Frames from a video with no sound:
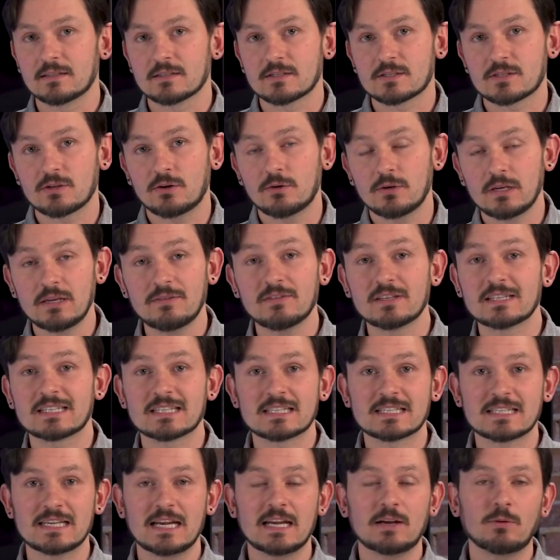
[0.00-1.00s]
So even
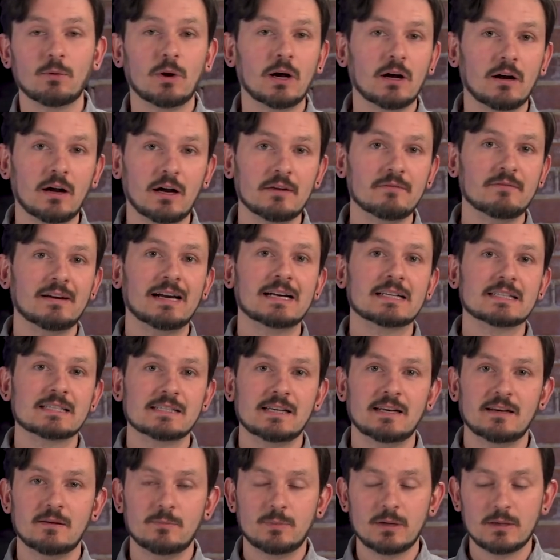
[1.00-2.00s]
to say, well,
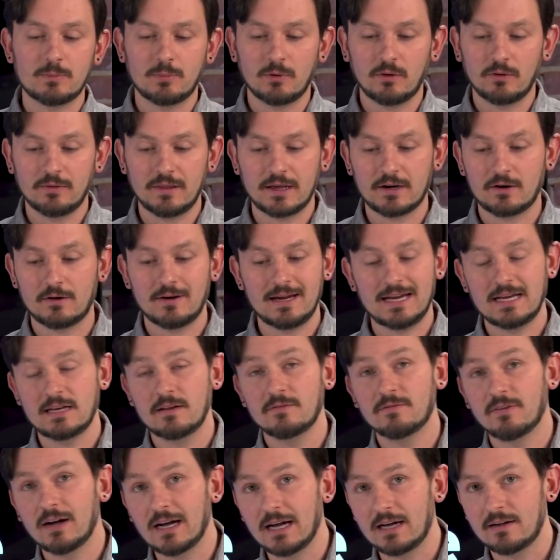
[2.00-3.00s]
unvaccinated people that are
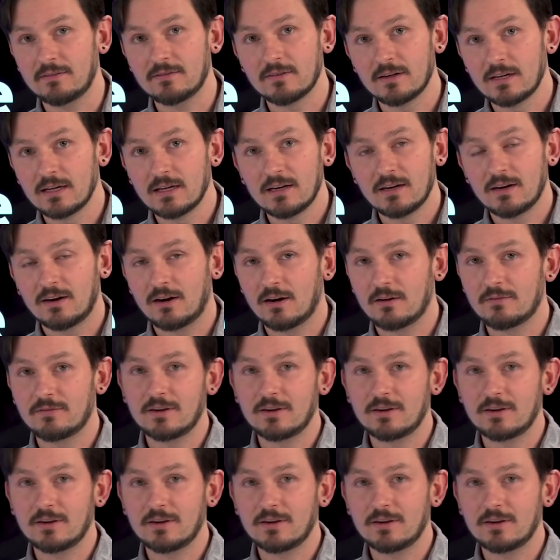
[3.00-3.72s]
85 are